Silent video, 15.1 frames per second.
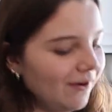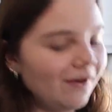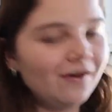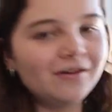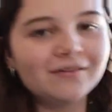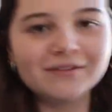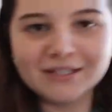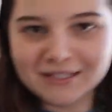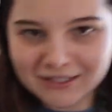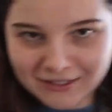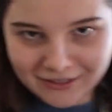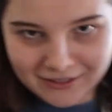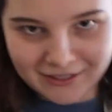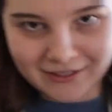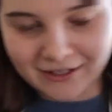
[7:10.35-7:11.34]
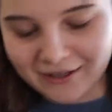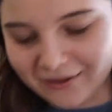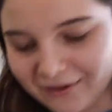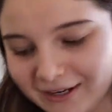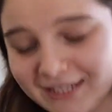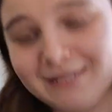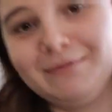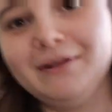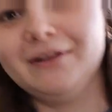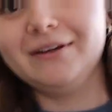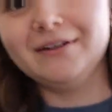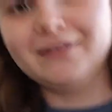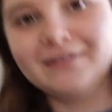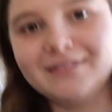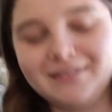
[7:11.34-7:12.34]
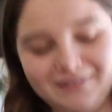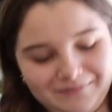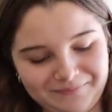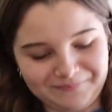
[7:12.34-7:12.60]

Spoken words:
all of this cookie dough has been cooked.